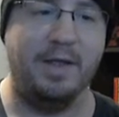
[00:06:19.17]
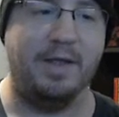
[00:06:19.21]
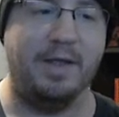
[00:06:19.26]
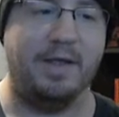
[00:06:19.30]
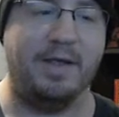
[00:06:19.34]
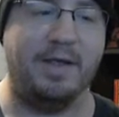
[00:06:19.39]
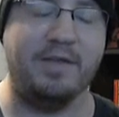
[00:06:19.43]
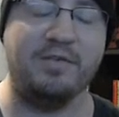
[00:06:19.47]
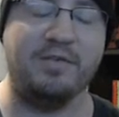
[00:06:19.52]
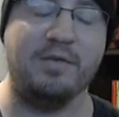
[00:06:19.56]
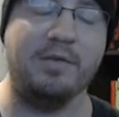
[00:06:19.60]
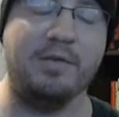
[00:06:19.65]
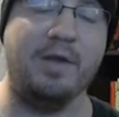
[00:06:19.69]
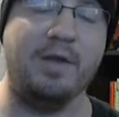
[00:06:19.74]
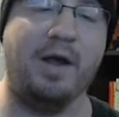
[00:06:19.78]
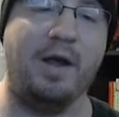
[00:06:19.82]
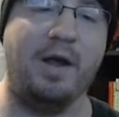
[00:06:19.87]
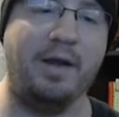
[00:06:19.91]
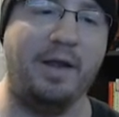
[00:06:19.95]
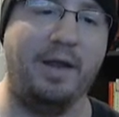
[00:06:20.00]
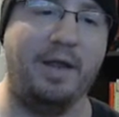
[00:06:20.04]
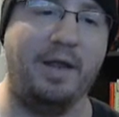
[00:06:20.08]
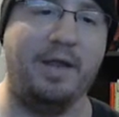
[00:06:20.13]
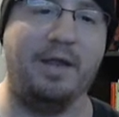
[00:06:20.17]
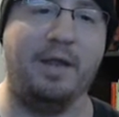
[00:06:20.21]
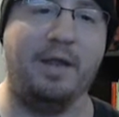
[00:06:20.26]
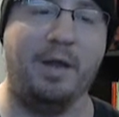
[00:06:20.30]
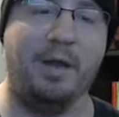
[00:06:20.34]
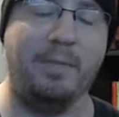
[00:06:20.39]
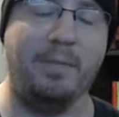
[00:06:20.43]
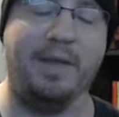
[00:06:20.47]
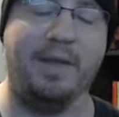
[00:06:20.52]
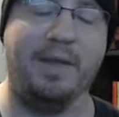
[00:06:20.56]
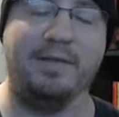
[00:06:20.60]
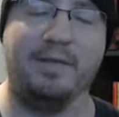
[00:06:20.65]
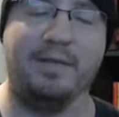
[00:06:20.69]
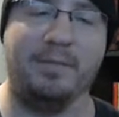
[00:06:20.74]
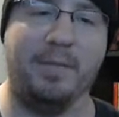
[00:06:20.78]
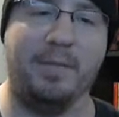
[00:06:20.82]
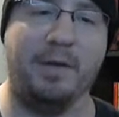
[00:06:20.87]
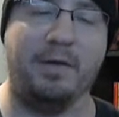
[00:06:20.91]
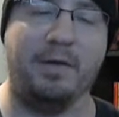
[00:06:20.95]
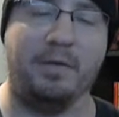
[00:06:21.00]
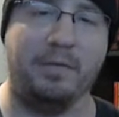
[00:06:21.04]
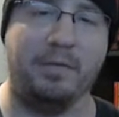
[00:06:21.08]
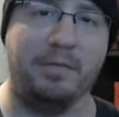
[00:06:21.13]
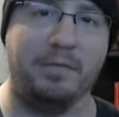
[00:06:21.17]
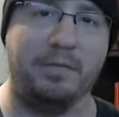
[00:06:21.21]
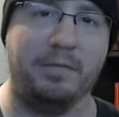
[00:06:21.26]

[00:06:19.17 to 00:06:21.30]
He's not a amazing medal.